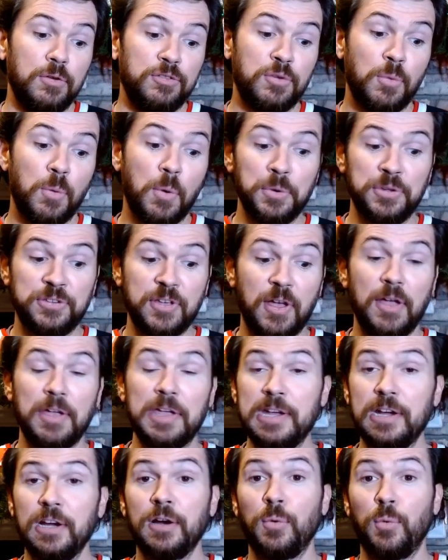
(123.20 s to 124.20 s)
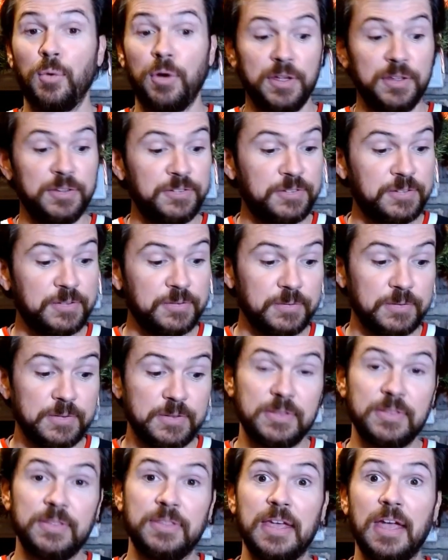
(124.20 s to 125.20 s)
So what we saw here was
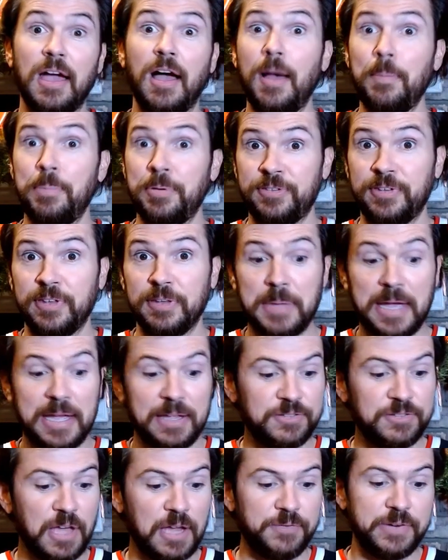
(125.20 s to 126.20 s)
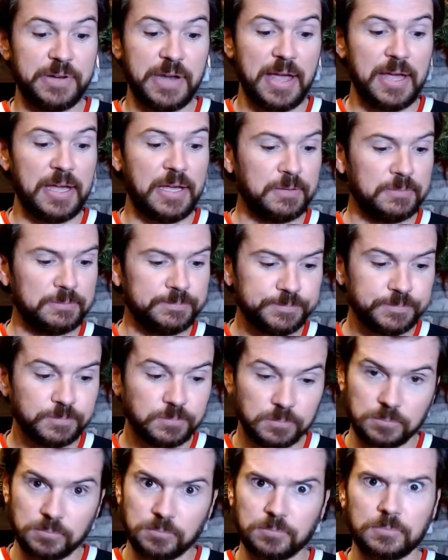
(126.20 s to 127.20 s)
the opposite, man. Zonovan Knight
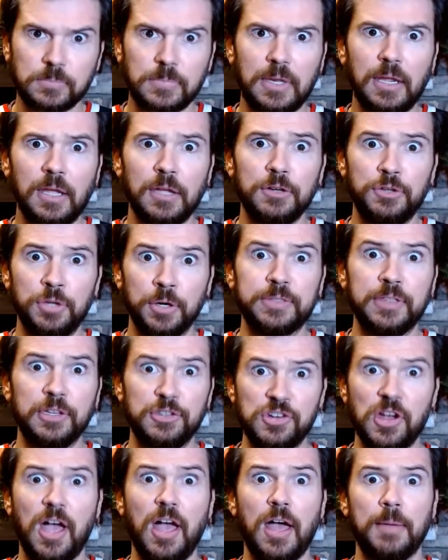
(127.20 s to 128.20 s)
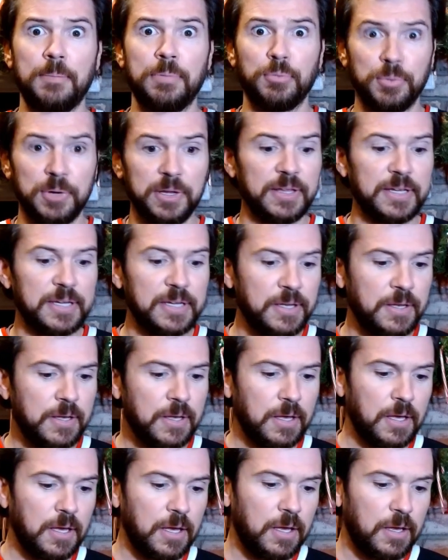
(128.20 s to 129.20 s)
took the job, really.
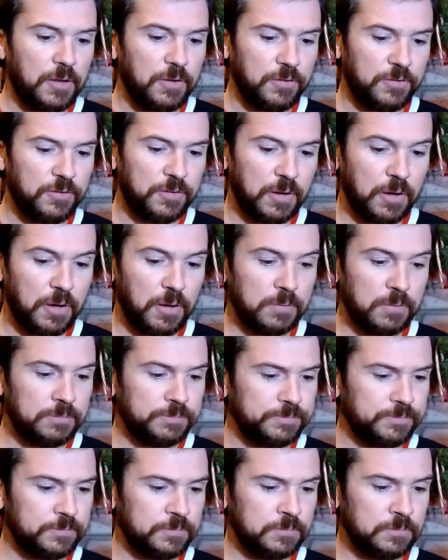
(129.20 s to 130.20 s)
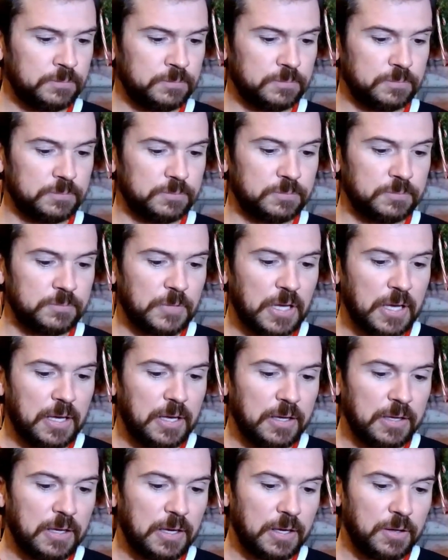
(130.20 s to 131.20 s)
So
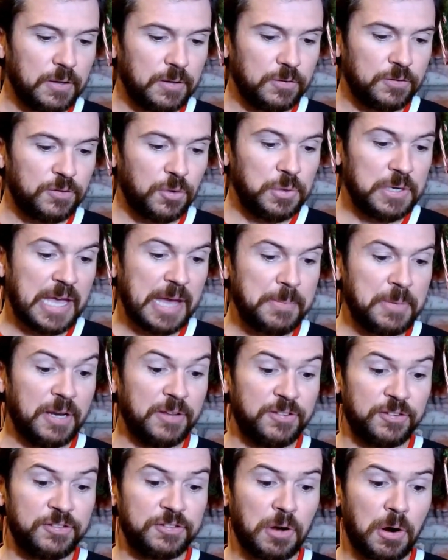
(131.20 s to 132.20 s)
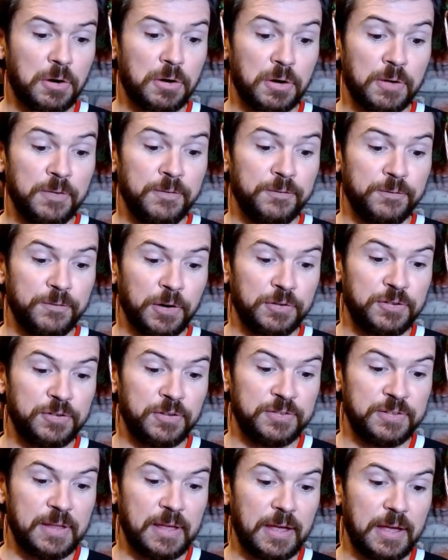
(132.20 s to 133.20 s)
so he came in as a starter
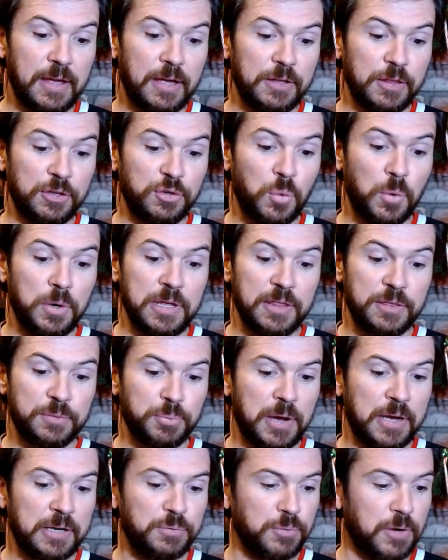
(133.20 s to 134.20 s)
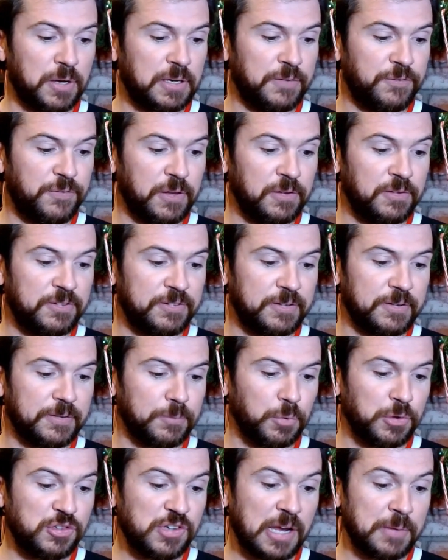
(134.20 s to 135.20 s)
versus the 20th ranked run defense
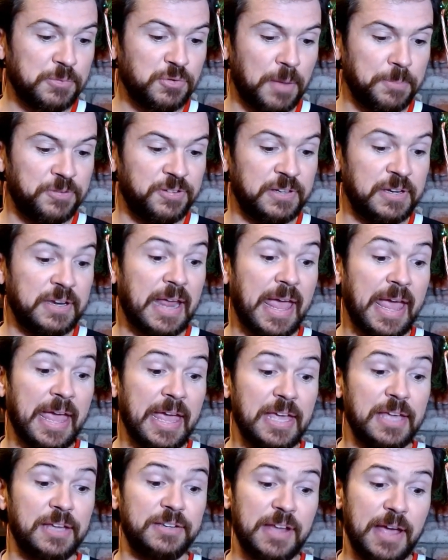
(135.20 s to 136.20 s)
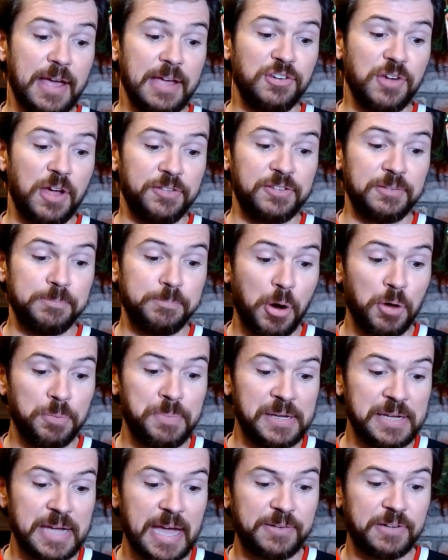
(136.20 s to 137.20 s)
with James Robinson and Ty Johnson
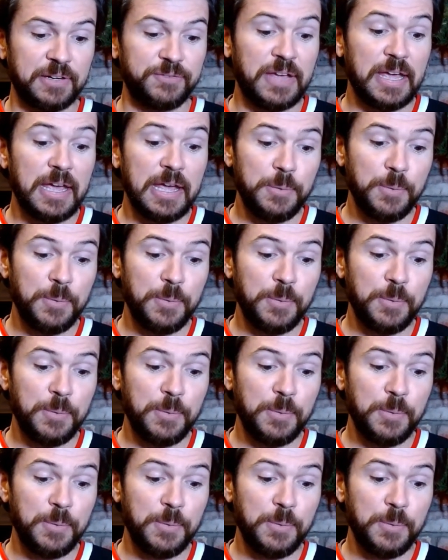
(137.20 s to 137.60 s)
both being active.